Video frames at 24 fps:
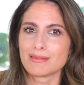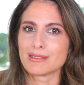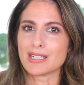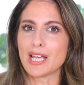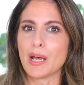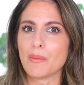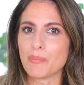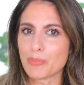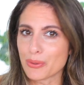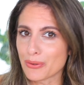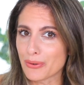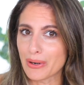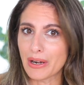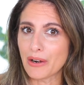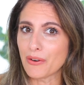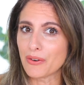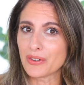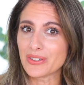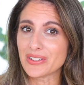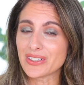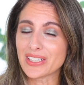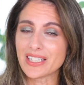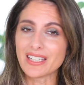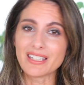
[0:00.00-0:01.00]

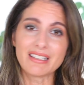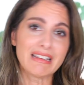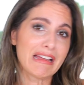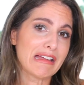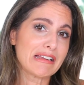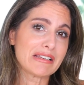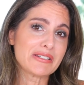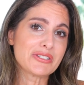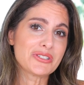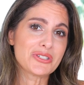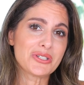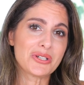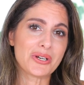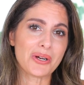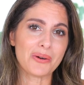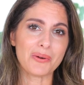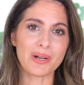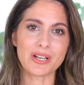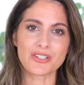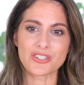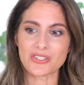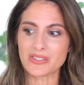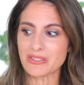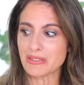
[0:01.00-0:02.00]
temporarily and you know
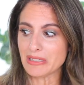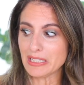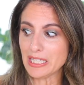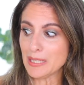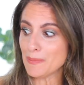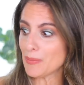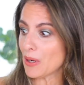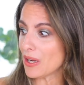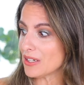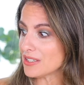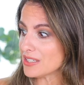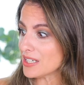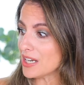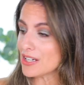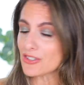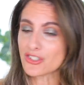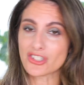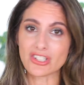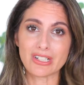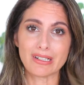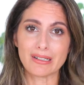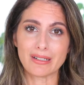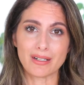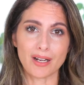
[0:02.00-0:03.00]
I just keep on
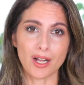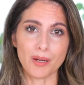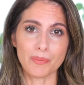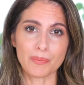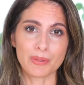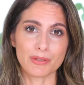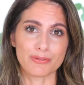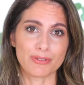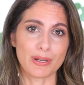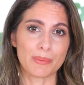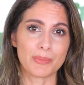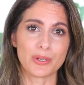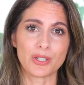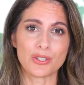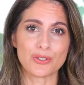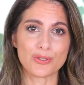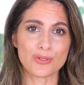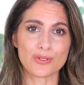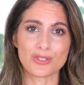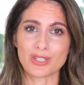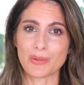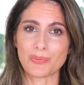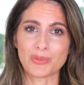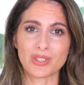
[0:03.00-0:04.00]
touching it up if I'm gonna
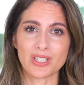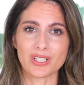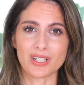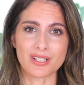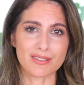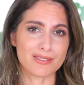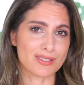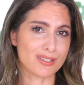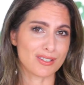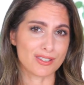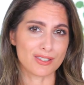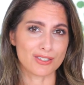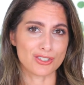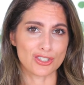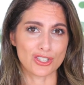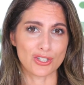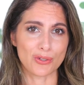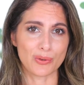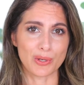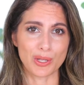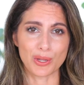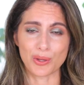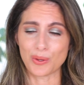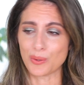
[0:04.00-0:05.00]
do something I see it
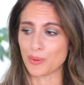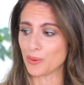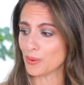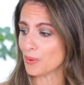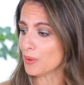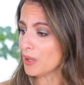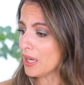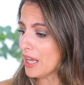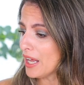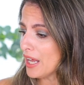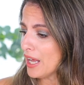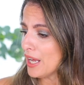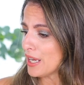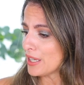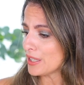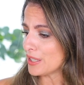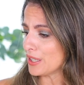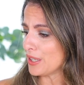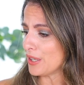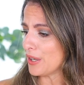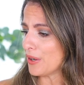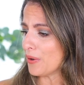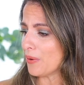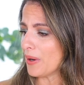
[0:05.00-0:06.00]
showing through
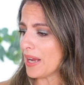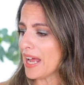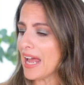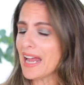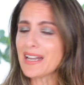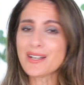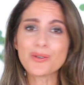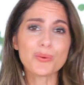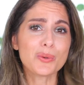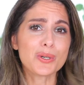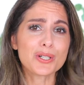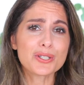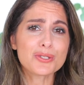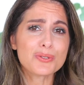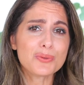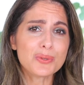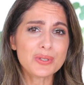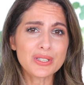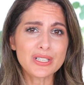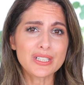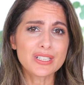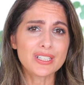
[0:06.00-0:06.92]
you know and it works really